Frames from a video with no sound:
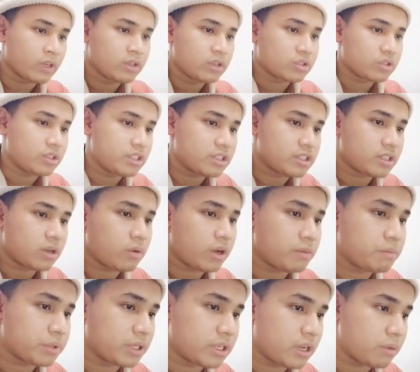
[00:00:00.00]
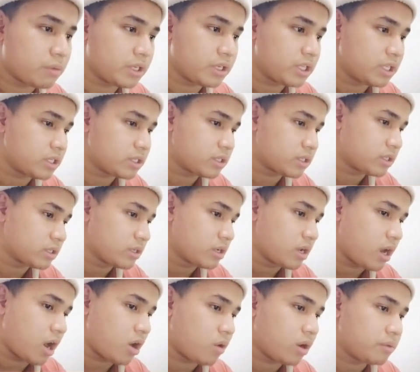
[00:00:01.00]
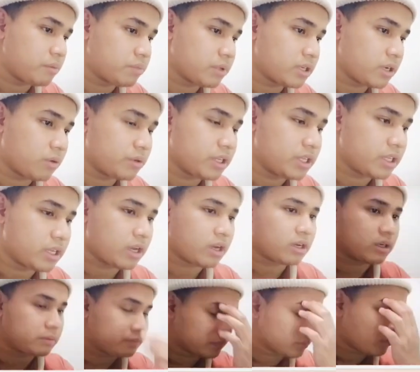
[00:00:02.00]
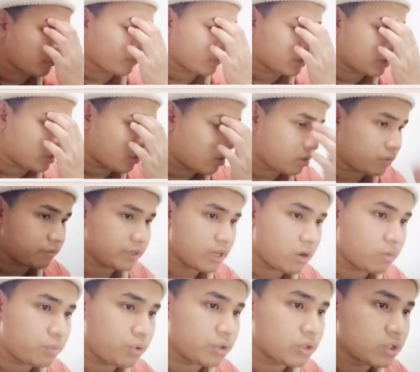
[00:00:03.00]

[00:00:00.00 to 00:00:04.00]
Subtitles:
So this is how I print out the all of the output.